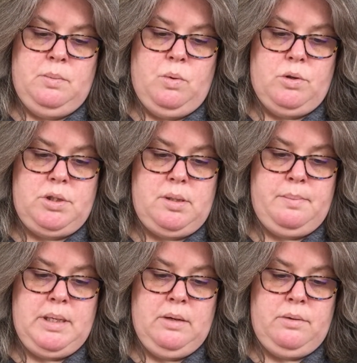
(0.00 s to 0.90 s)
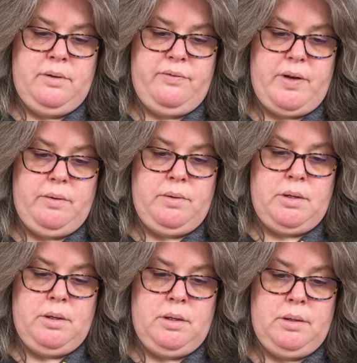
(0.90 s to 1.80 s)
watch somebody on their phone,
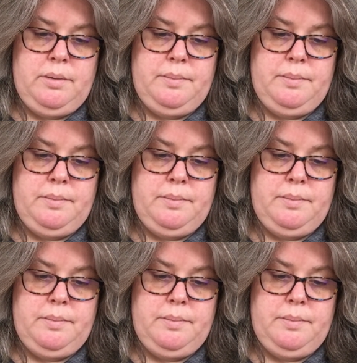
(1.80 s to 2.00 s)
don't you?